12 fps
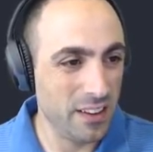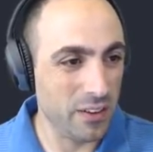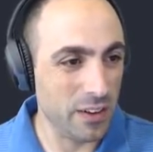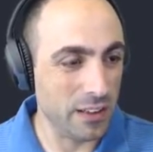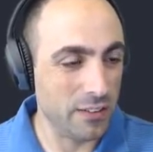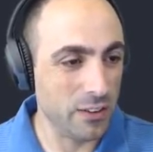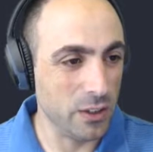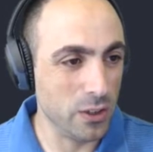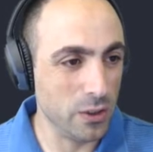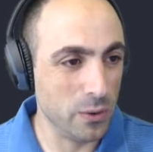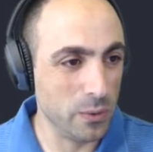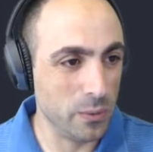right,
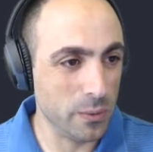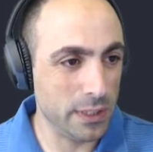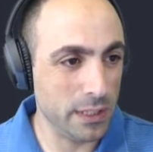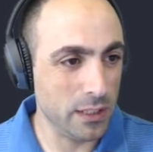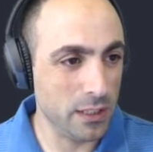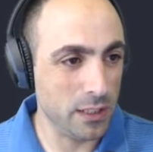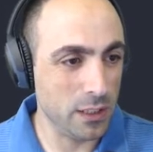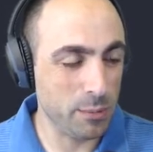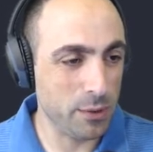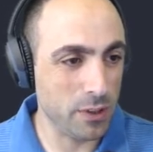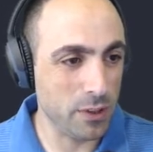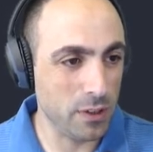so
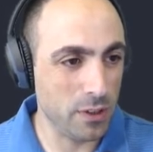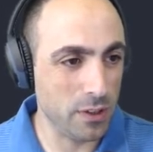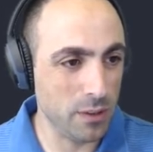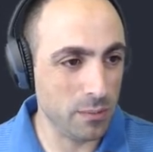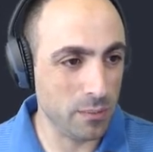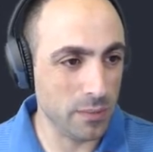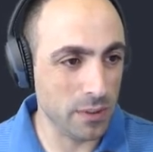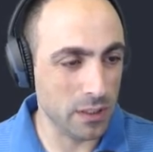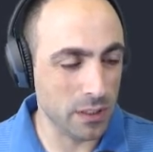GitHub com